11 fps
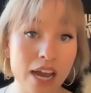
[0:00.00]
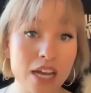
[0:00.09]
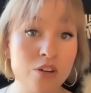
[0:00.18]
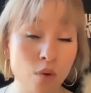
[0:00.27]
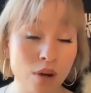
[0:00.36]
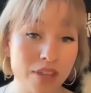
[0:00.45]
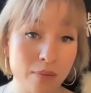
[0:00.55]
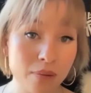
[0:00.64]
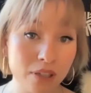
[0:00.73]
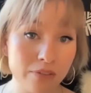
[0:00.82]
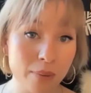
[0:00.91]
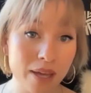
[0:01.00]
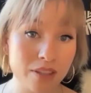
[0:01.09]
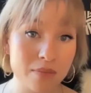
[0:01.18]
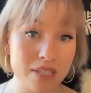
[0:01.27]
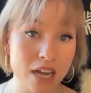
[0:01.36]
edge of what they believe
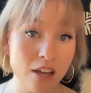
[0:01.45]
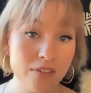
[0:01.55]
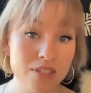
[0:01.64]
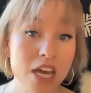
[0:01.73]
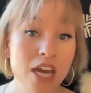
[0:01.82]
about themselves,